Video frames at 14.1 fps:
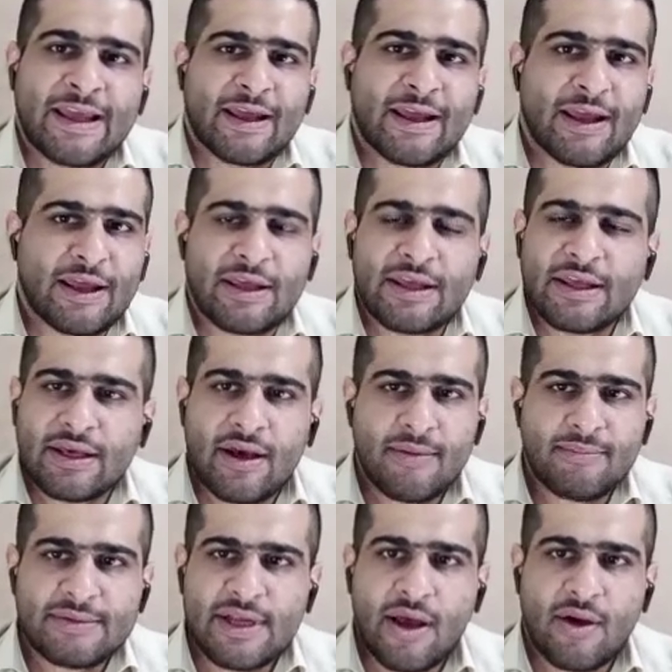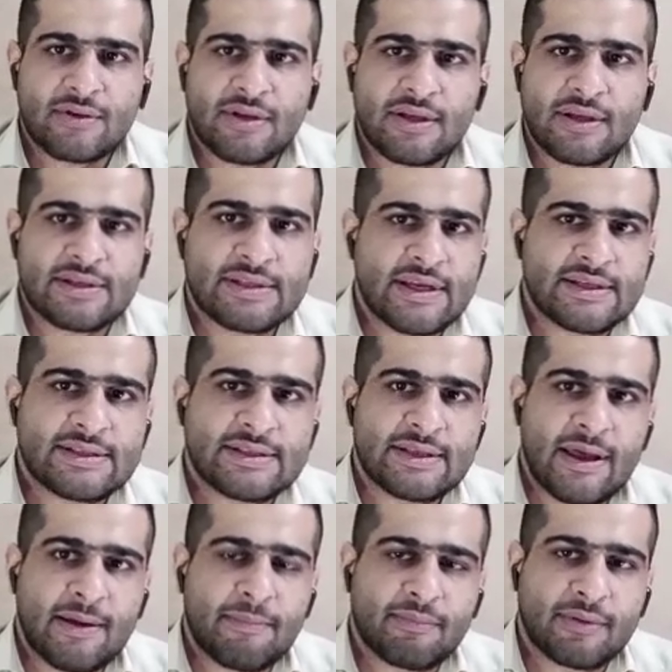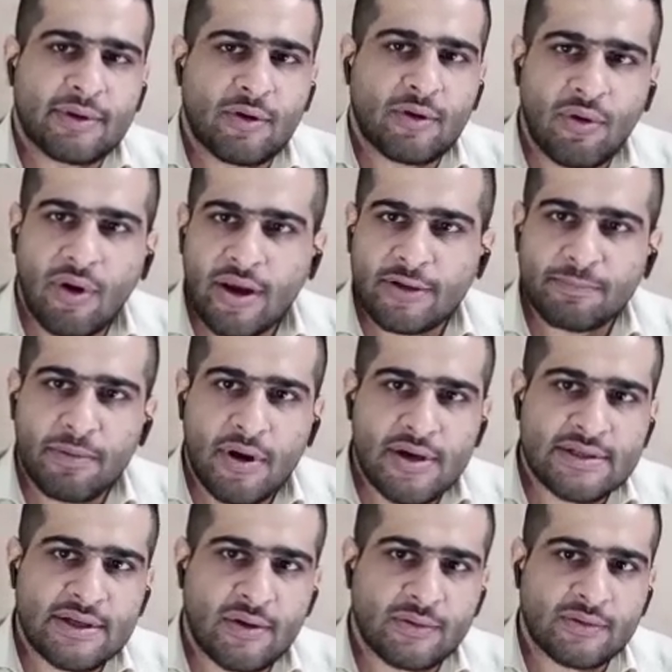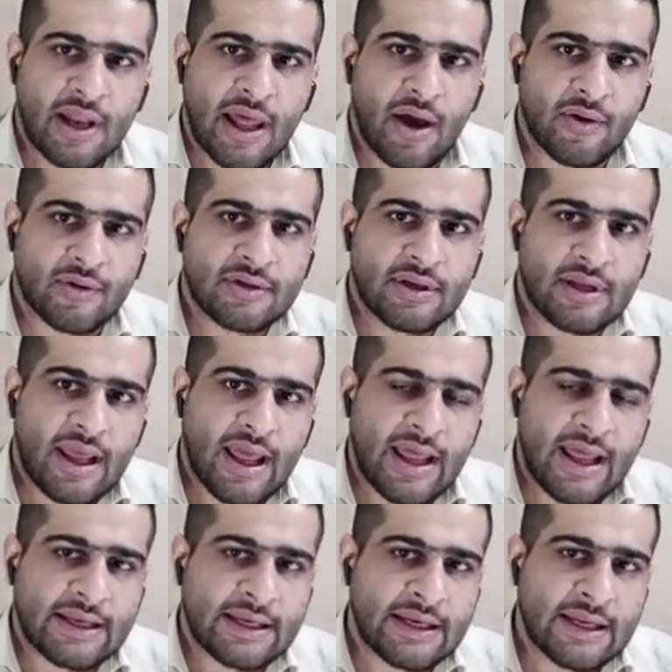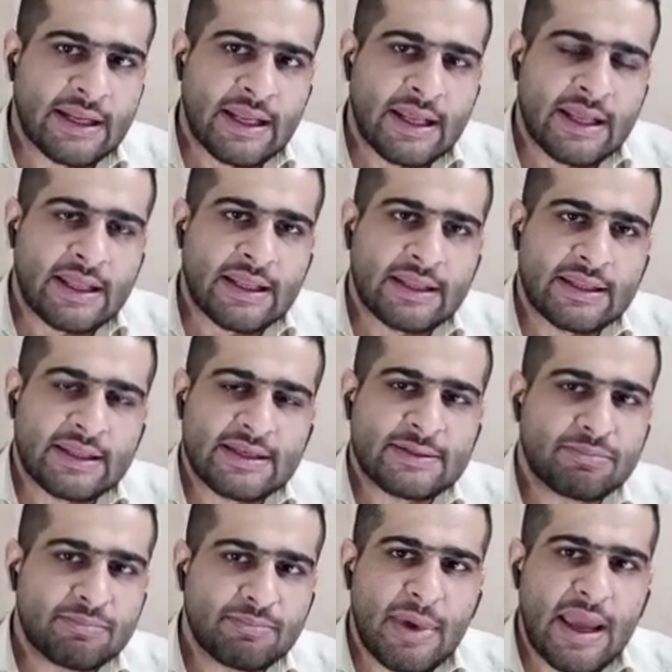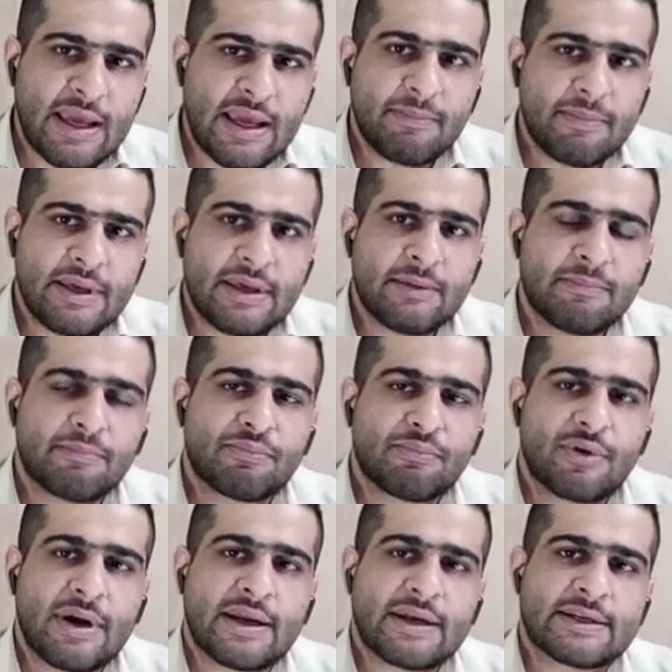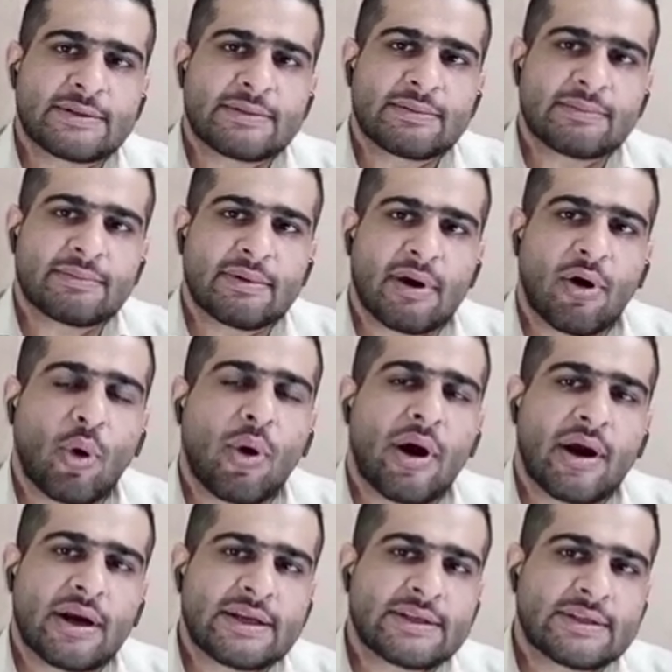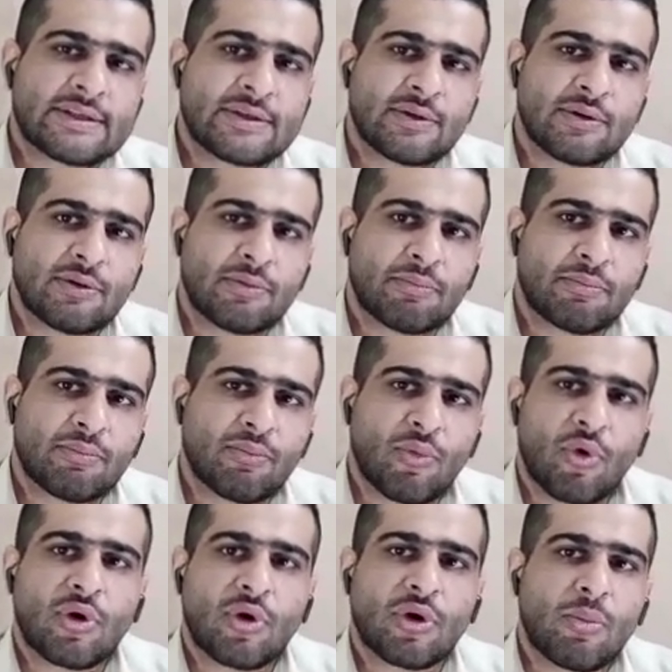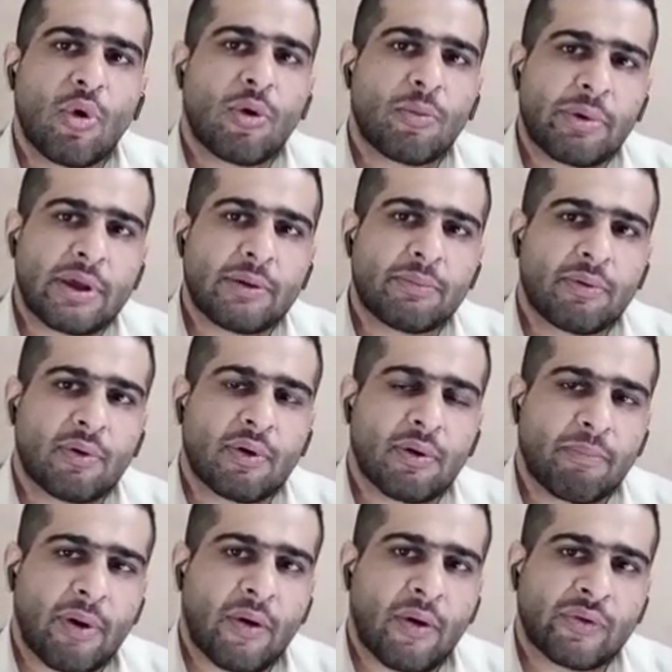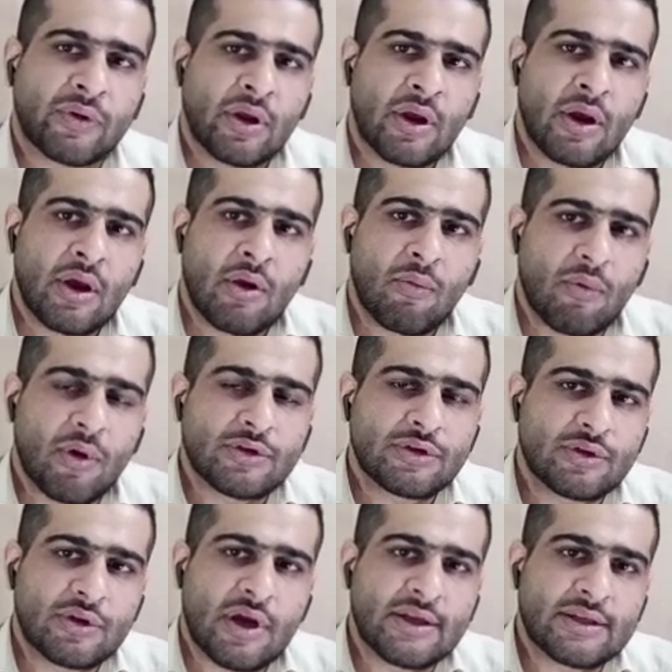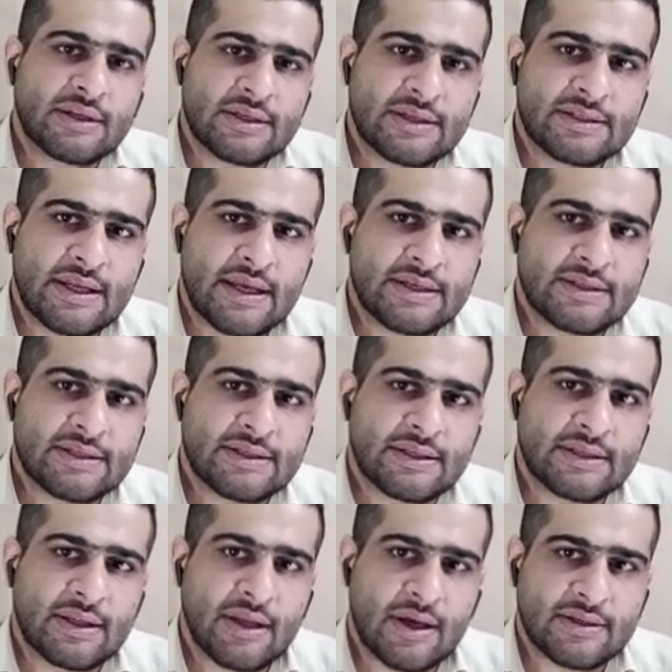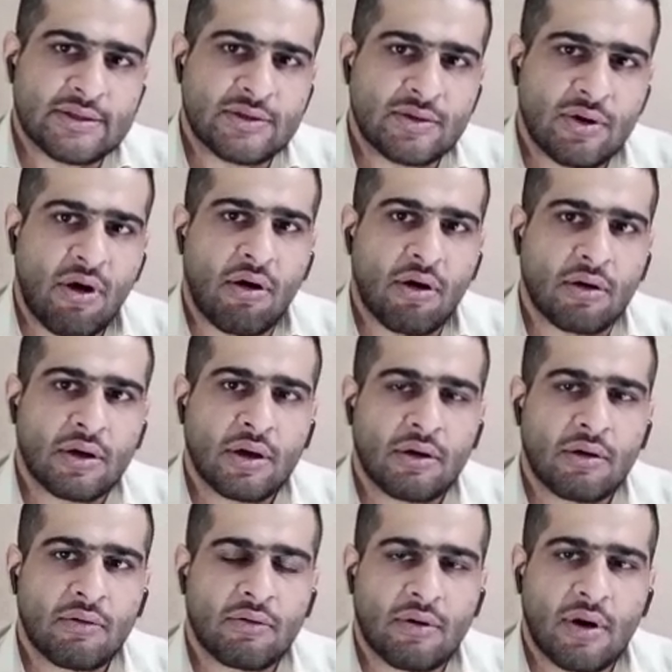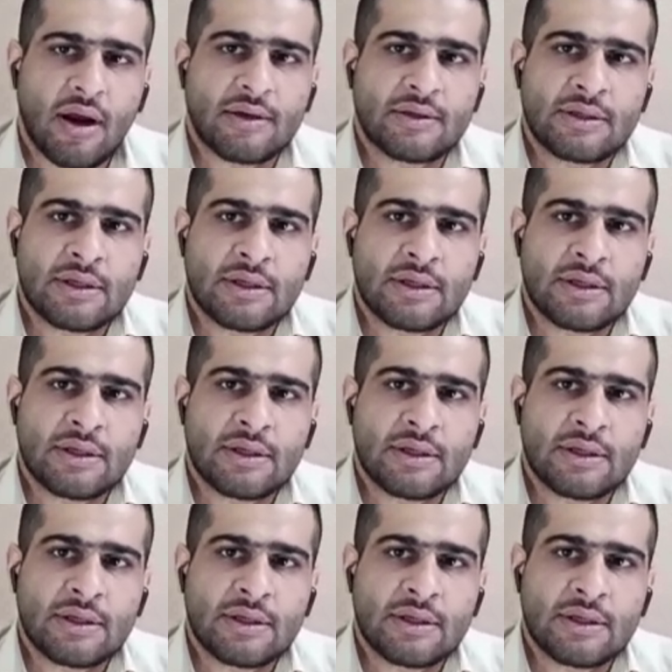he comes out and says the quiet parts out loud. And this maybe brings awareness to more and more people about what United States does wrong, right?